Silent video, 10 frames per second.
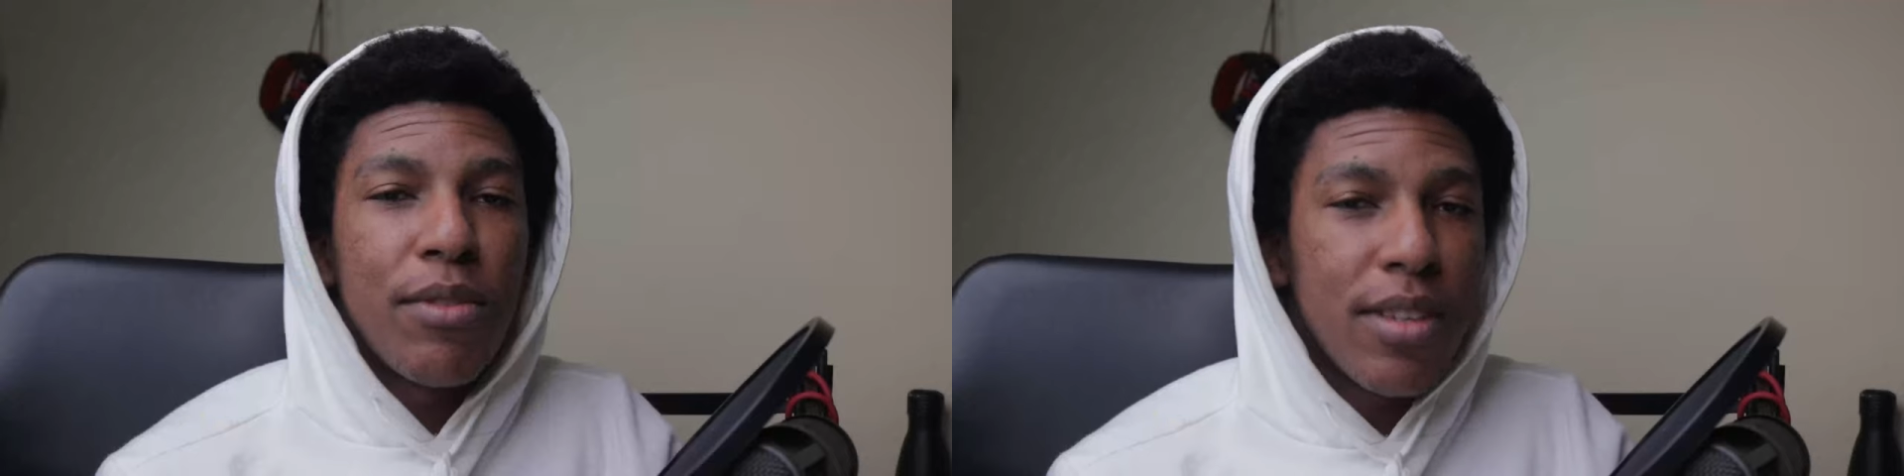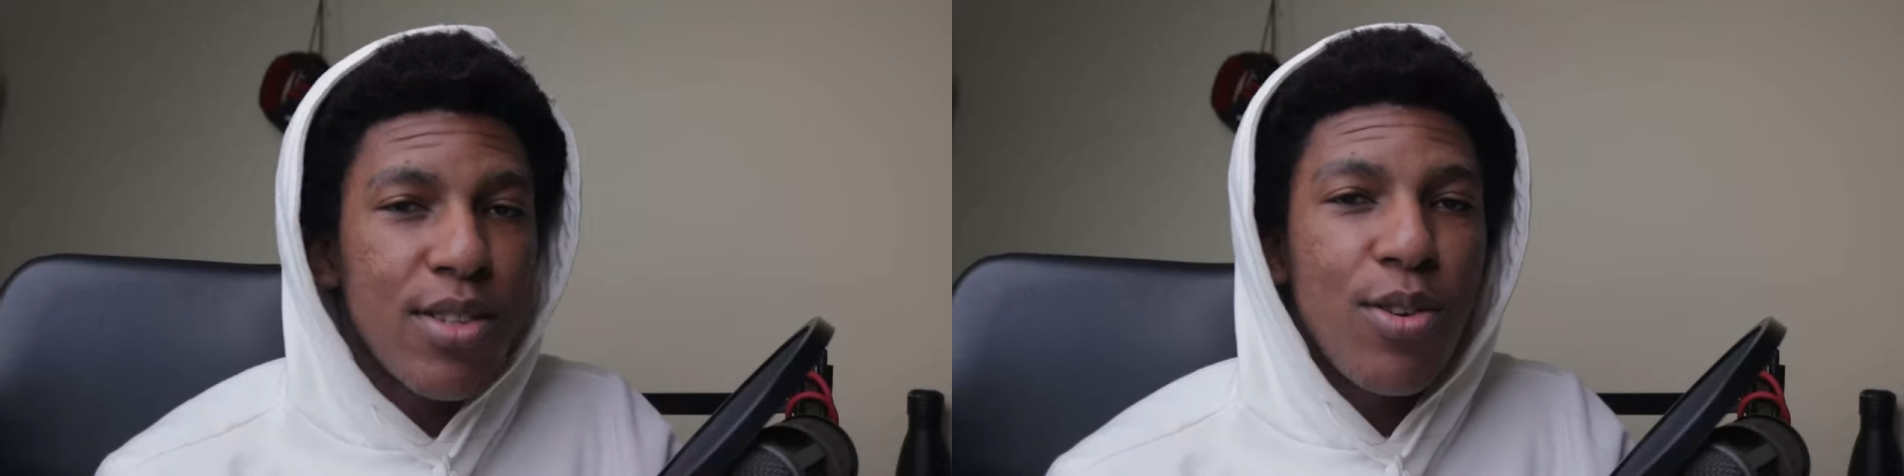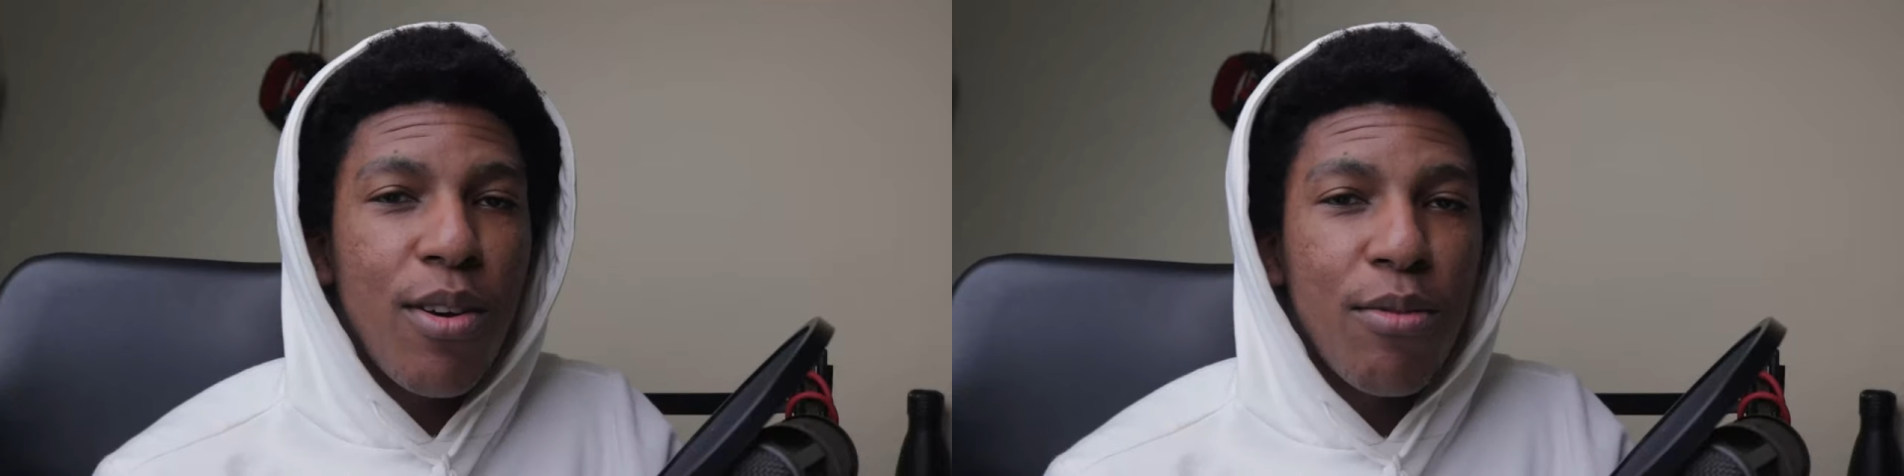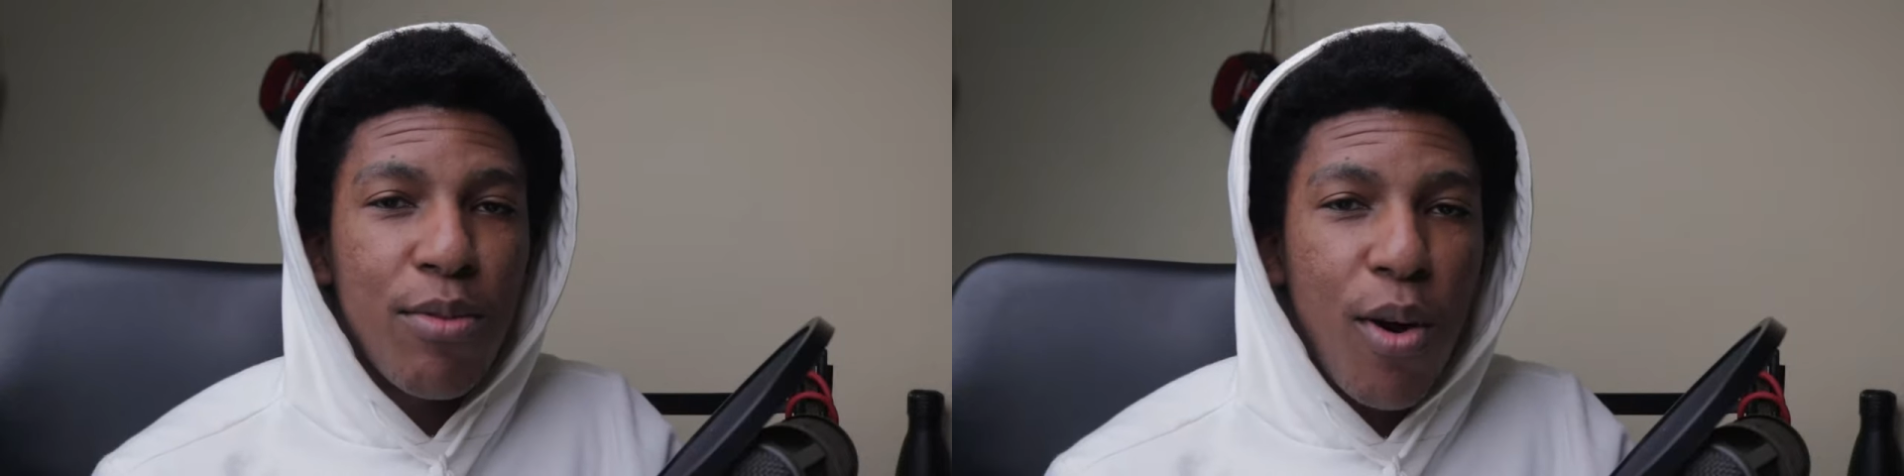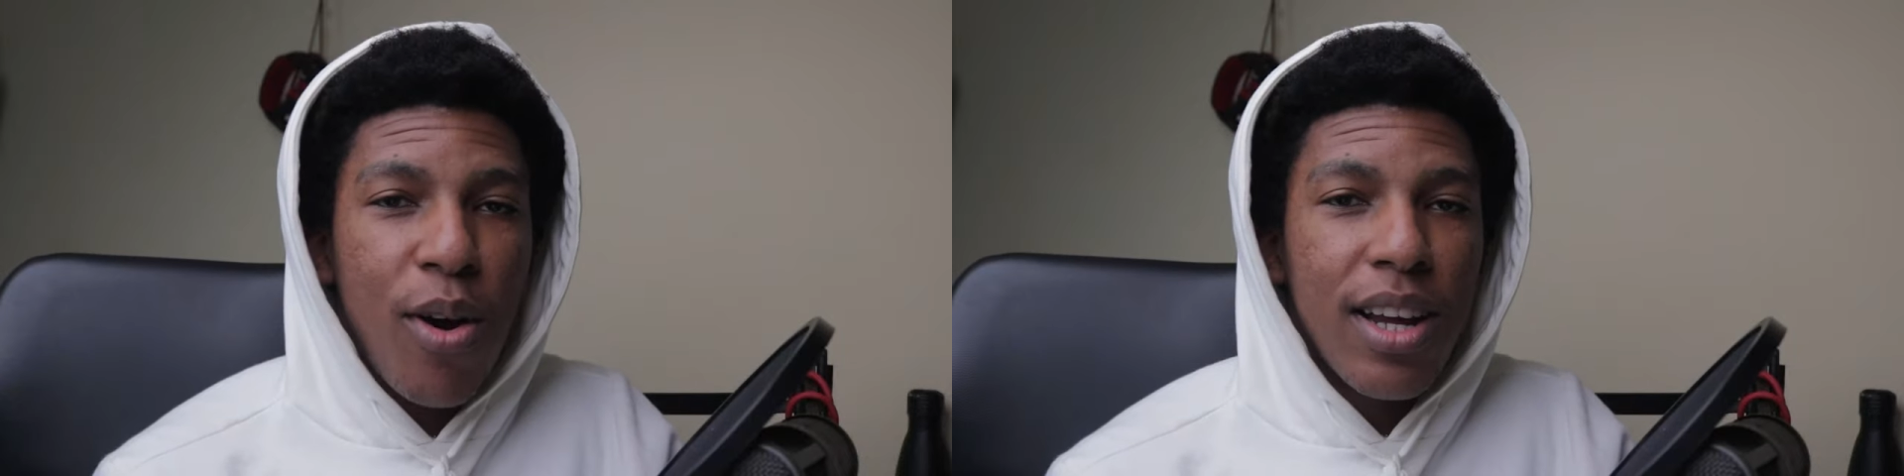This is not a
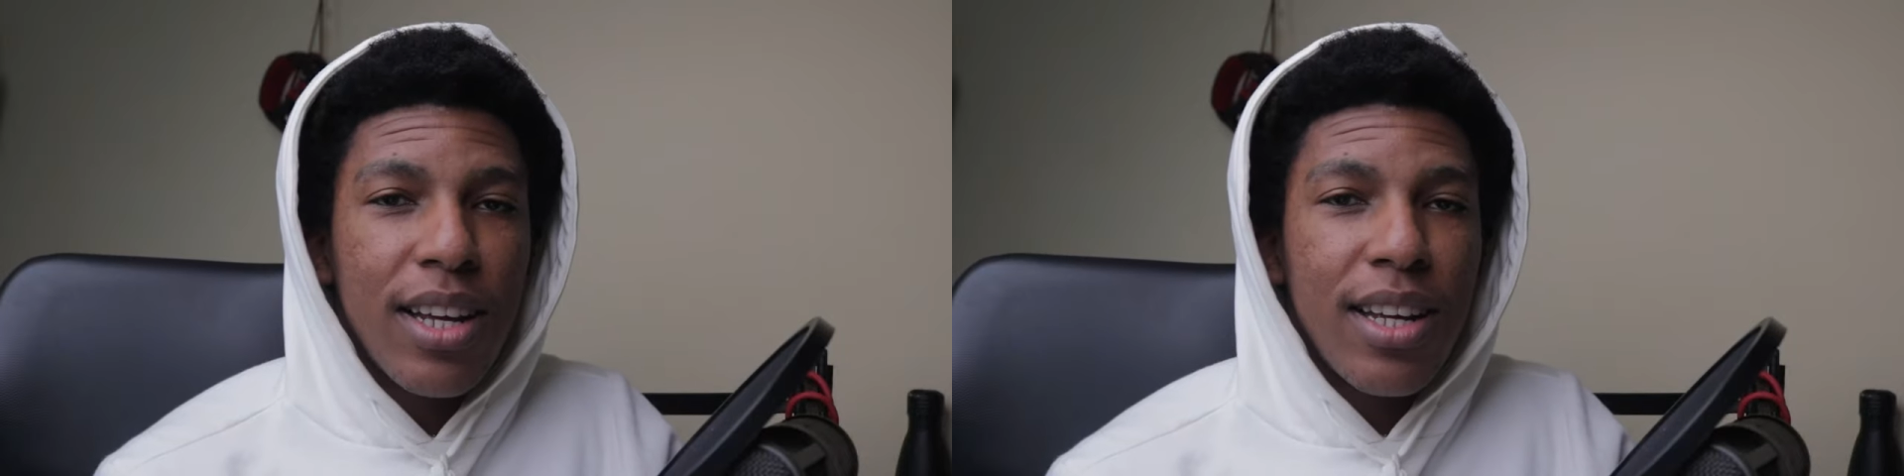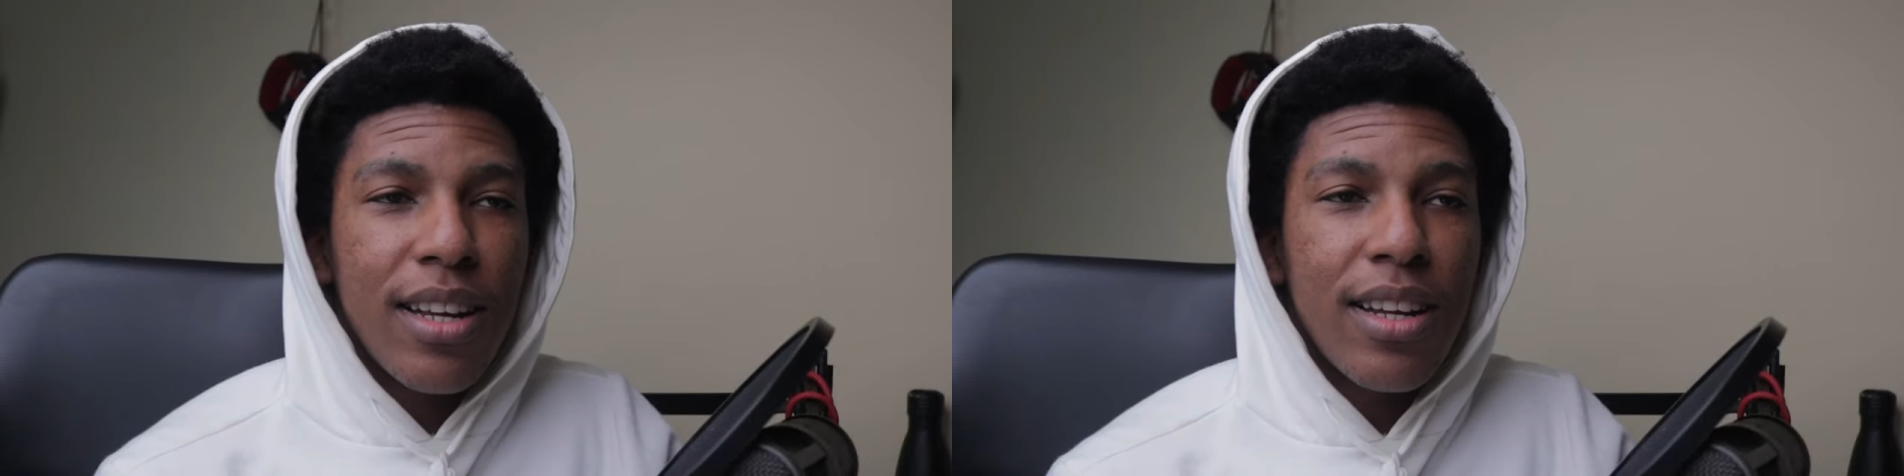vlog.